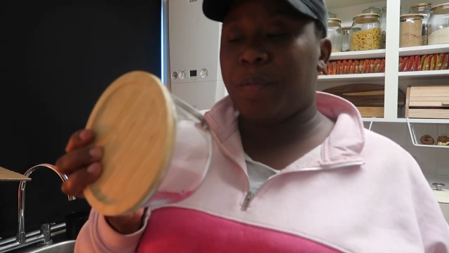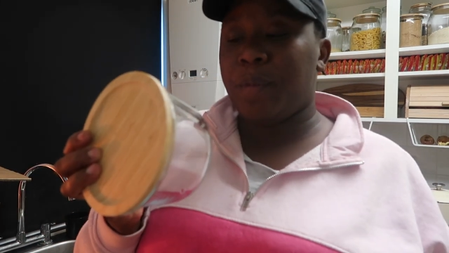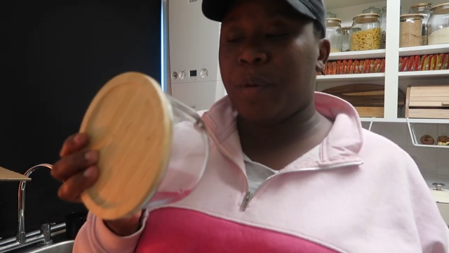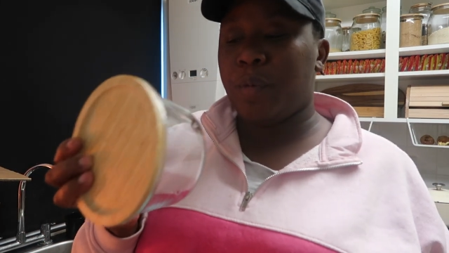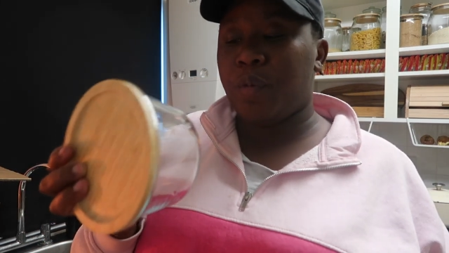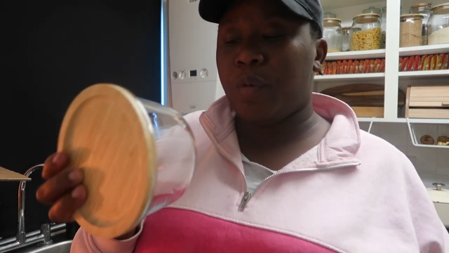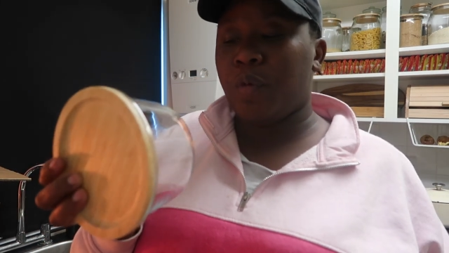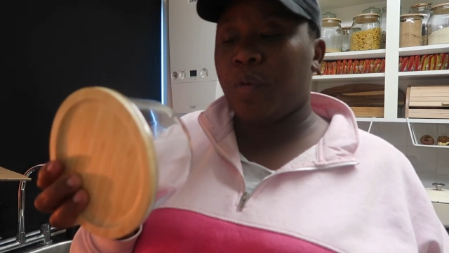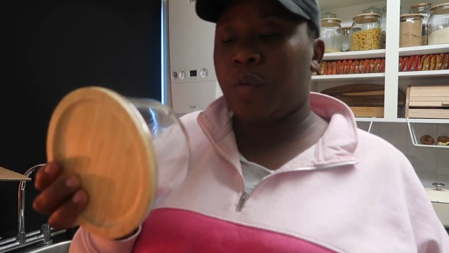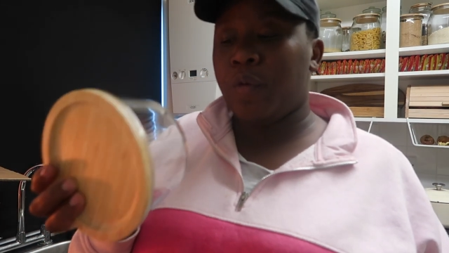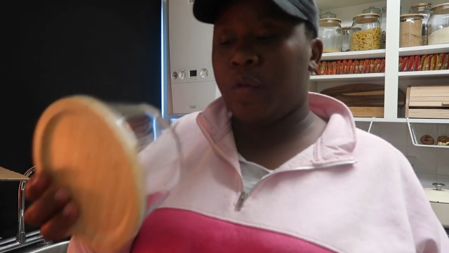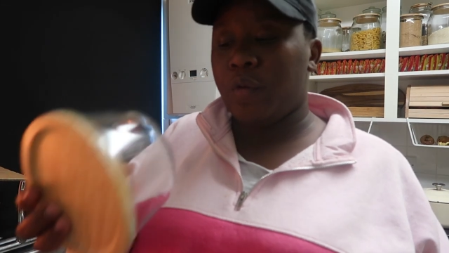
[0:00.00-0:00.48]

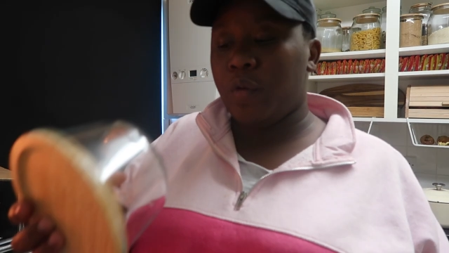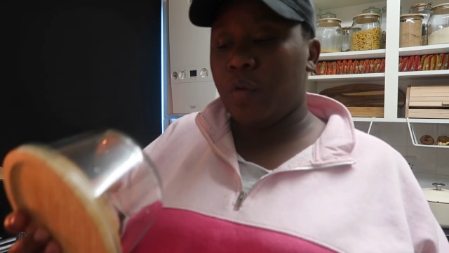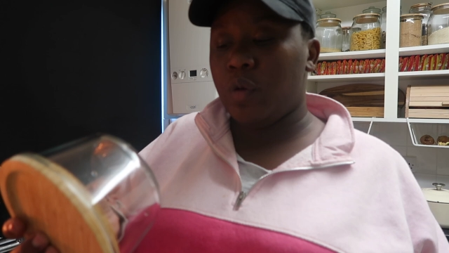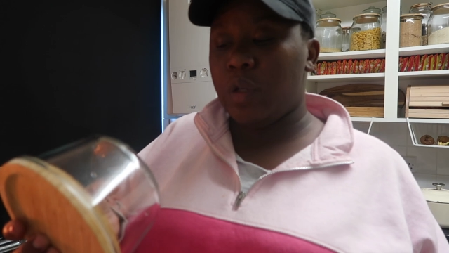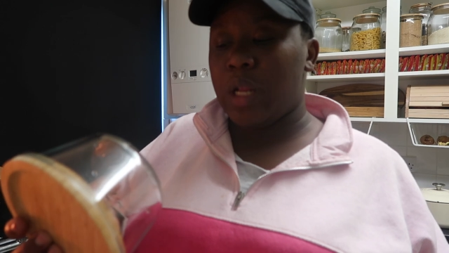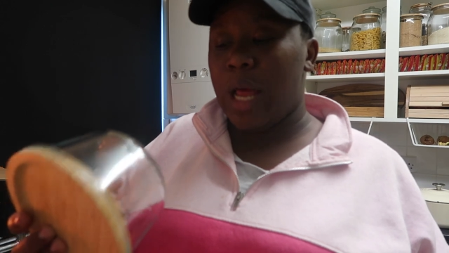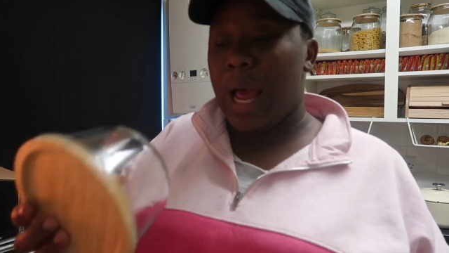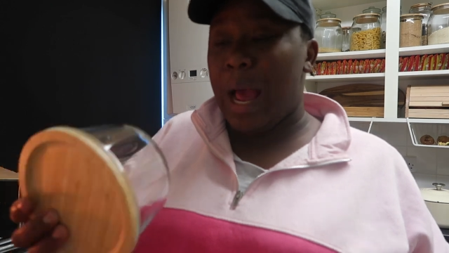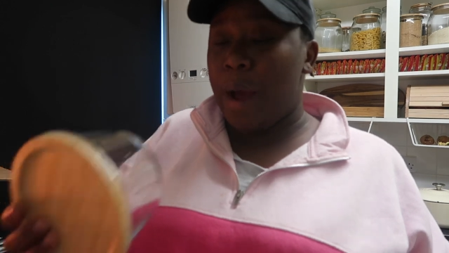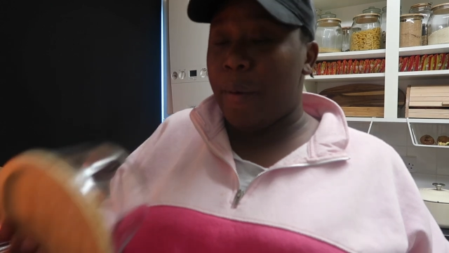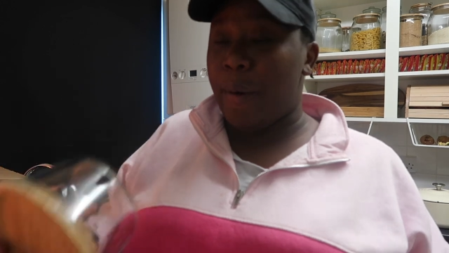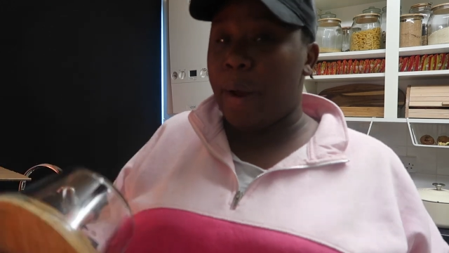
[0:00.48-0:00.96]
people food
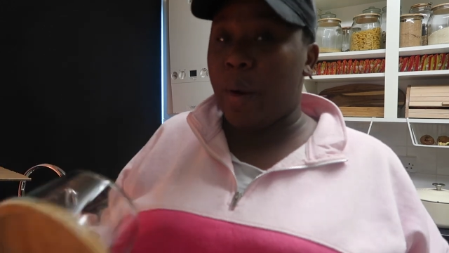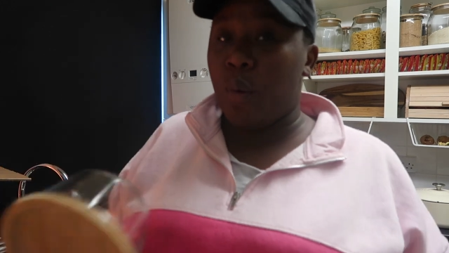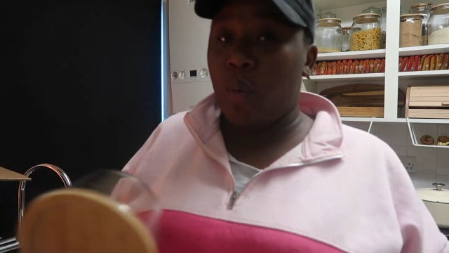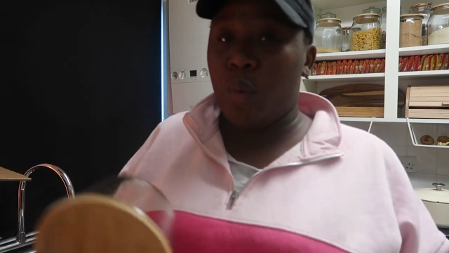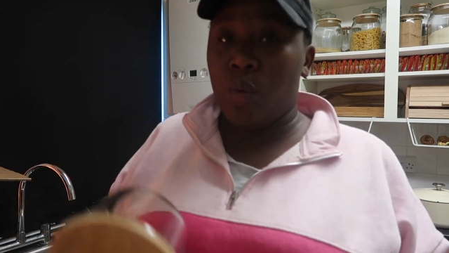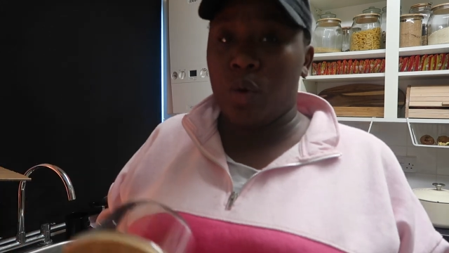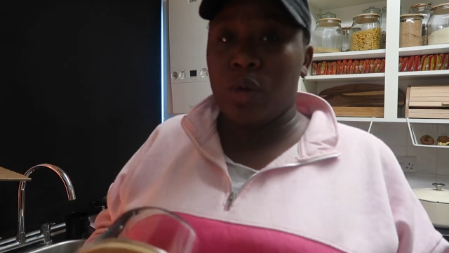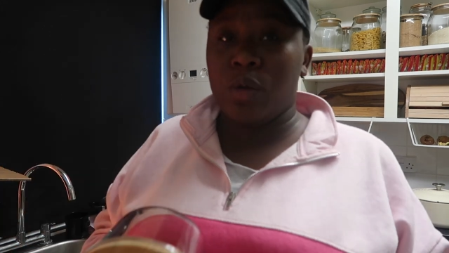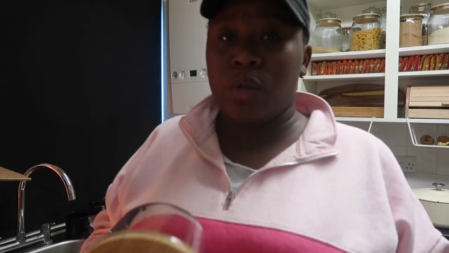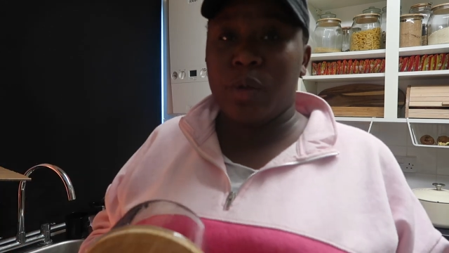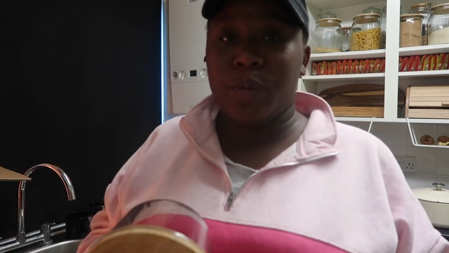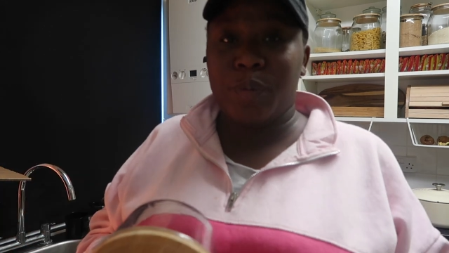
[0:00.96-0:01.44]
how i
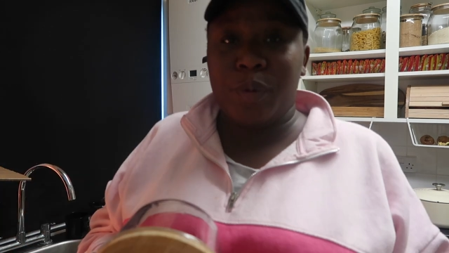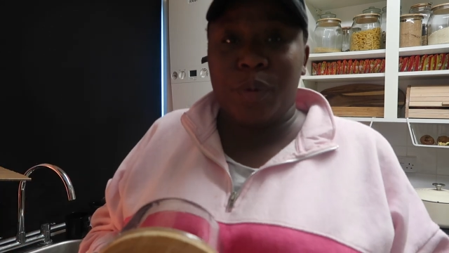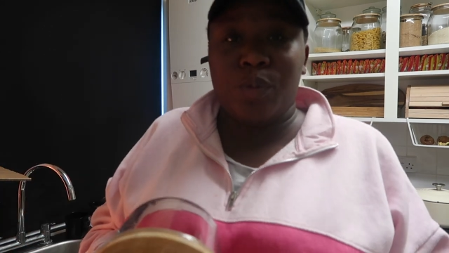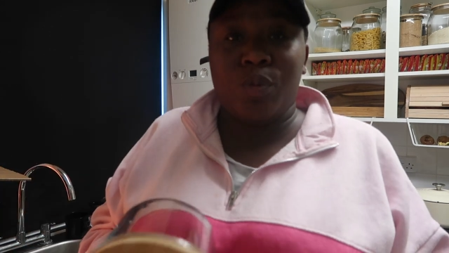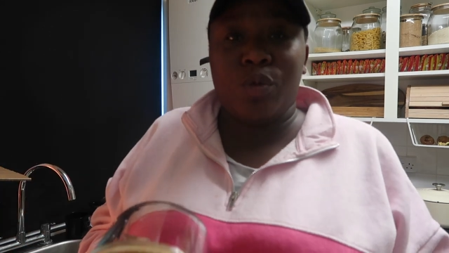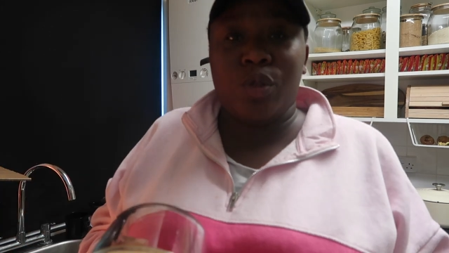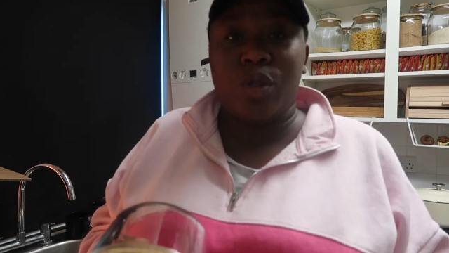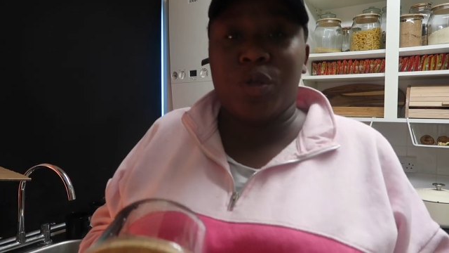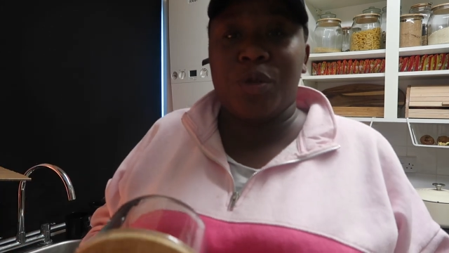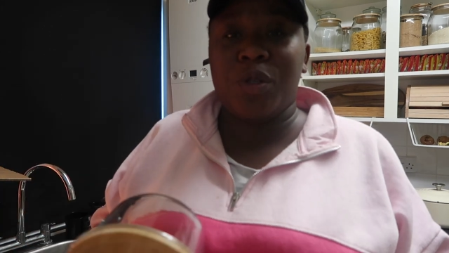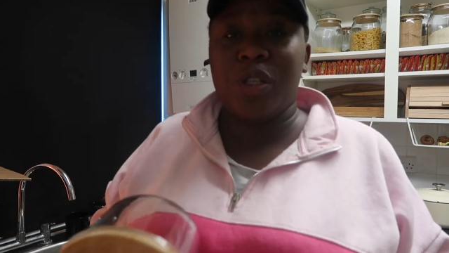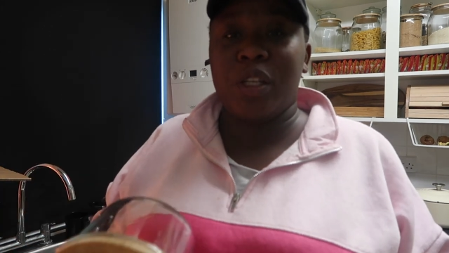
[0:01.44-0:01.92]
want
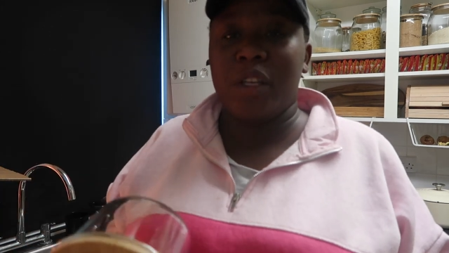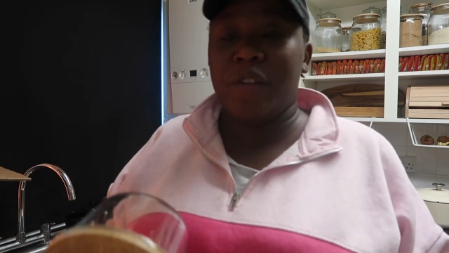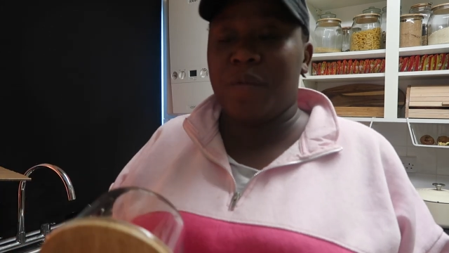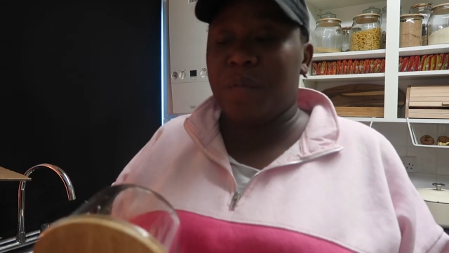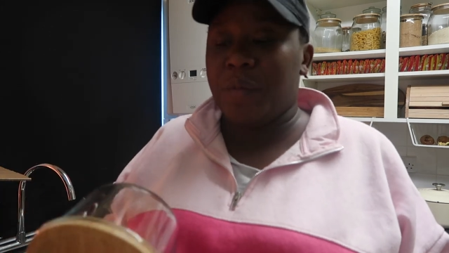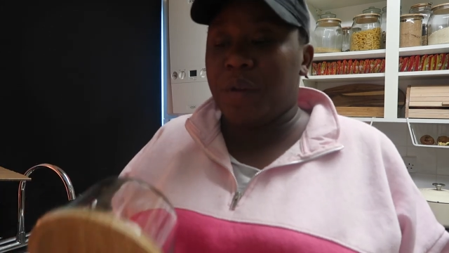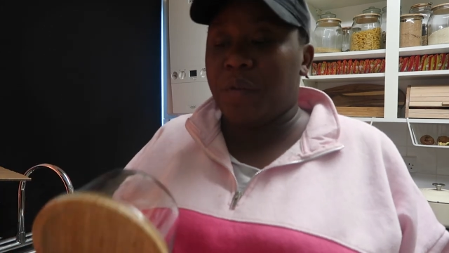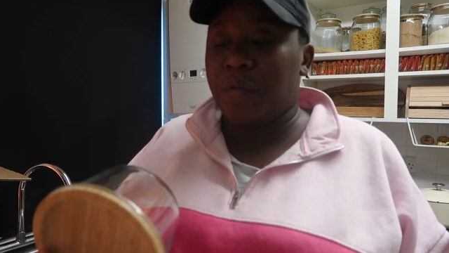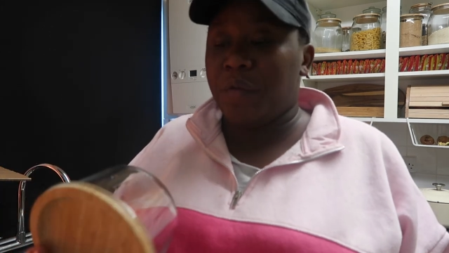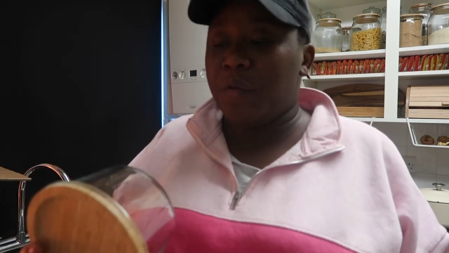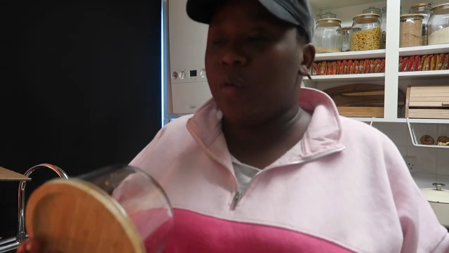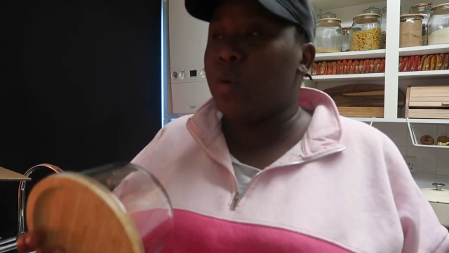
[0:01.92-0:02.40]
people to give
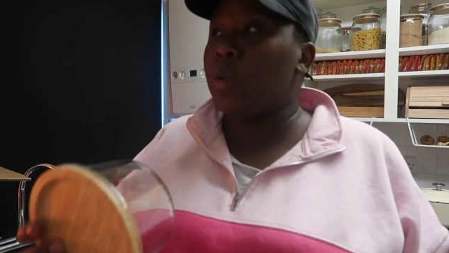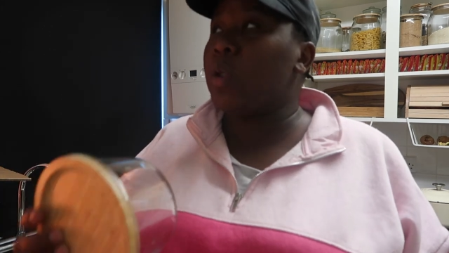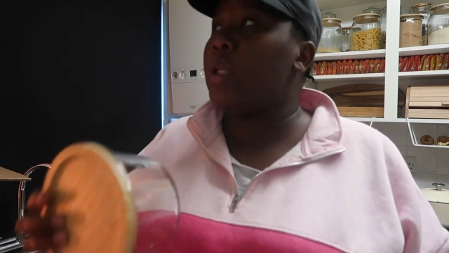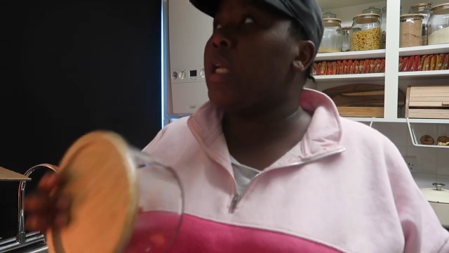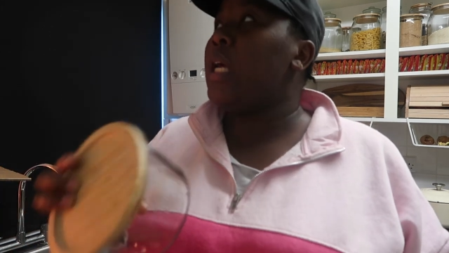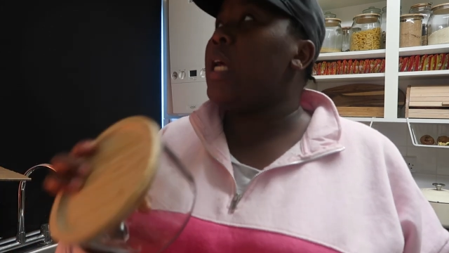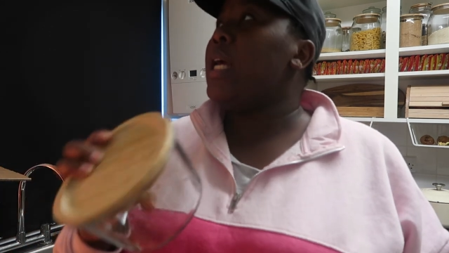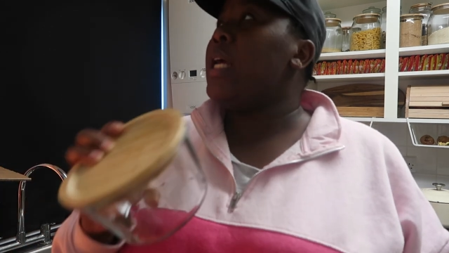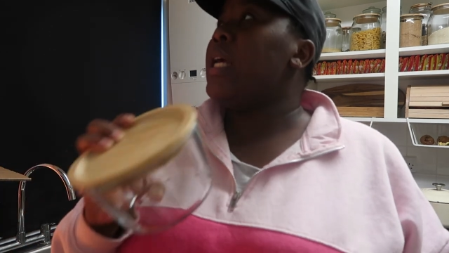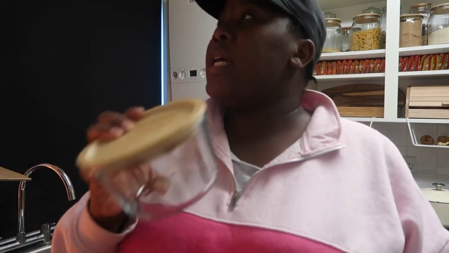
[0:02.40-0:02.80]
me food